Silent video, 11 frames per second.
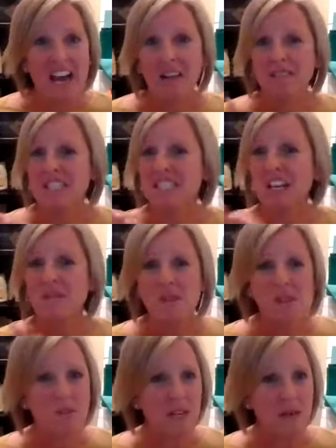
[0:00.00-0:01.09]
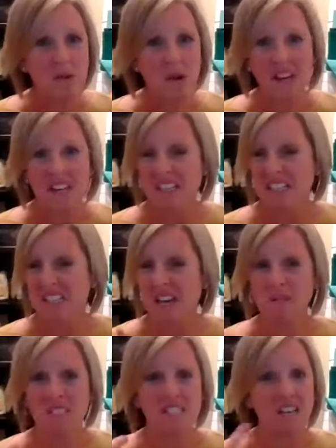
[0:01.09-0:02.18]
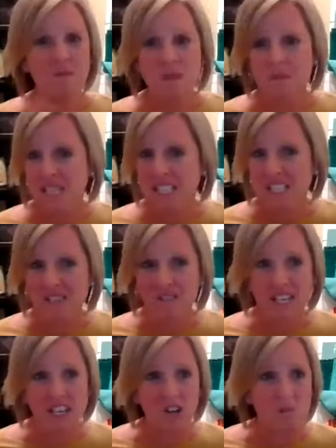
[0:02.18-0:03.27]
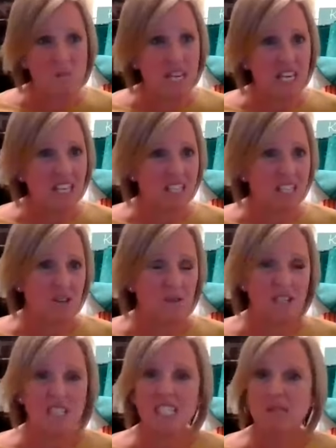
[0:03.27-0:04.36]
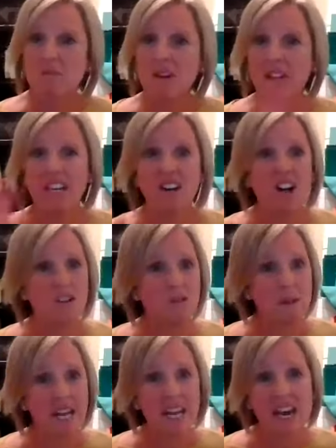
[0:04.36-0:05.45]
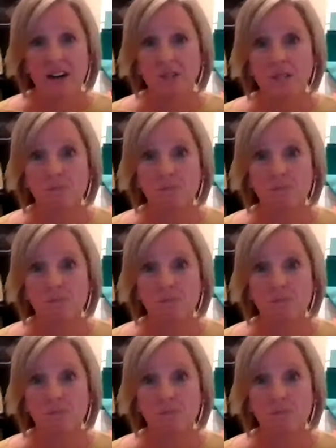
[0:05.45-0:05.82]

I was done with green products. I was done with mixing vinegar and baking soda and smearing it all over my house.